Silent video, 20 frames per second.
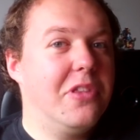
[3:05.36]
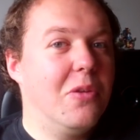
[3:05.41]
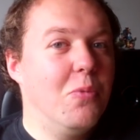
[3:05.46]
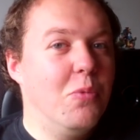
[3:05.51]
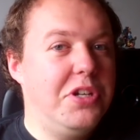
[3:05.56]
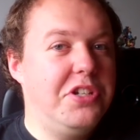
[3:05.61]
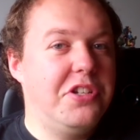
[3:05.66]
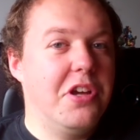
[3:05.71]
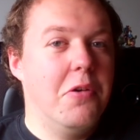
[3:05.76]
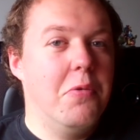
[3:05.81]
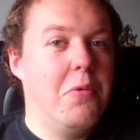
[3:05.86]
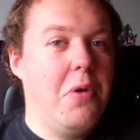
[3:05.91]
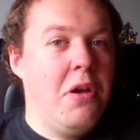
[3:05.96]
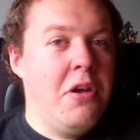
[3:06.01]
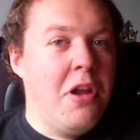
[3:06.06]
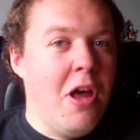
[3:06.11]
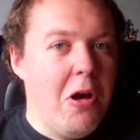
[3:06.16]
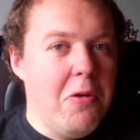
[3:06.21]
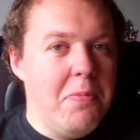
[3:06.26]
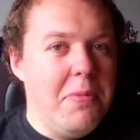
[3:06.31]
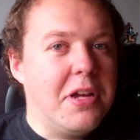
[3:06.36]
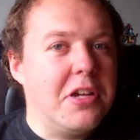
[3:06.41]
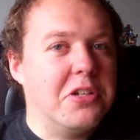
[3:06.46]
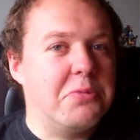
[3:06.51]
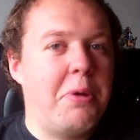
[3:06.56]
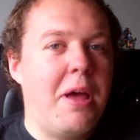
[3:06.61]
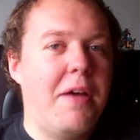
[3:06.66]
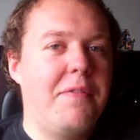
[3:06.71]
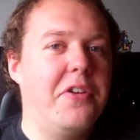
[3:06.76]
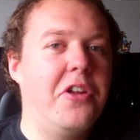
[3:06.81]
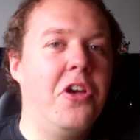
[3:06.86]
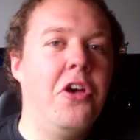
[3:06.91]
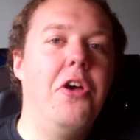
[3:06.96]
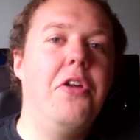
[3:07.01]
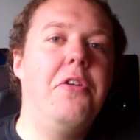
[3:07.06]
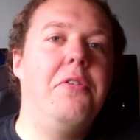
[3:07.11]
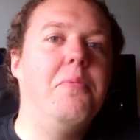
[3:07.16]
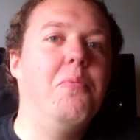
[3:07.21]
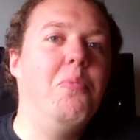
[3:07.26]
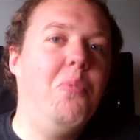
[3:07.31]
we don't know, because we haven't
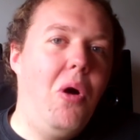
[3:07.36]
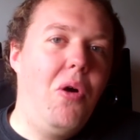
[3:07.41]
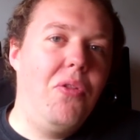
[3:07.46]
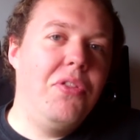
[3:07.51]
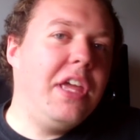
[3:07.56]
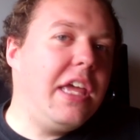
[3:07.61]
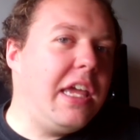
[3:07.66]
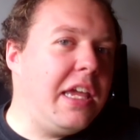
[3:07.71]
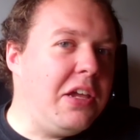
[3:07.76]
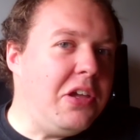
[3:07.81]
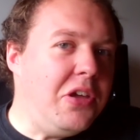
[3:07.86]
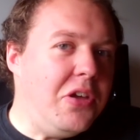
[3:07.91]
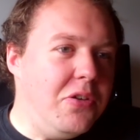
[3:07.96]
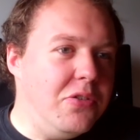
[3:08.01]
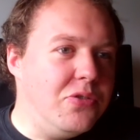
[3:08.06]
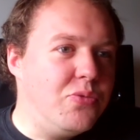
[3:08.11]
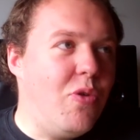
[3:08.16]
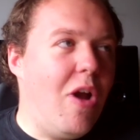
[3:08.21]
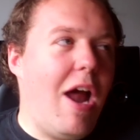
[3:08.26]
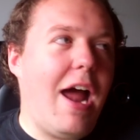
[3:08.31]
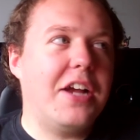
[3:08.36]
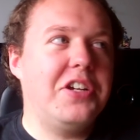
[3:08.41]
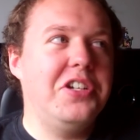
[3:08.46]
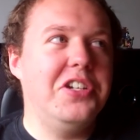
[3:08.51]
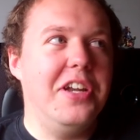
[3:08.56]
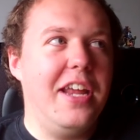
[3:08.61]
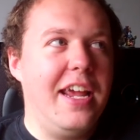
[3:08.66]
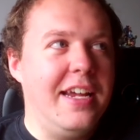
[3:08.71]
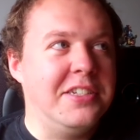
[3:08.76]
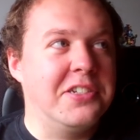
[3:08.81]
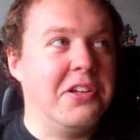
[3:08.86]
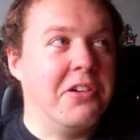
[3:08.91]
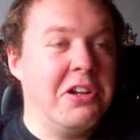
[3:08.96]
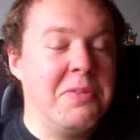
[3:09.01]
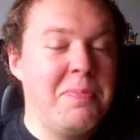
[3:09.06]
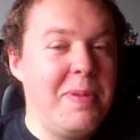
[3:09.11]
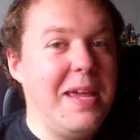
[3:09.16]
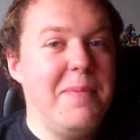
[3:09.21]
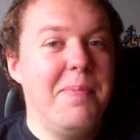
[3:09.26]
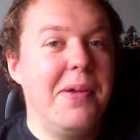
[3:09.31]
heard what the EU's reaction is going to be,